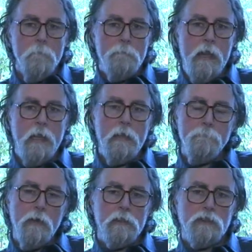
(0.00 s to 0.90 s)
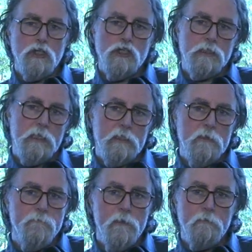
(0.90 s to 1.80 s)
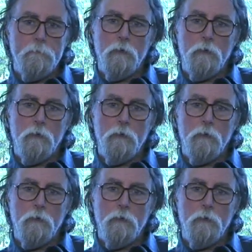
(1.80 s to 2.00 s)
Being a politician is a very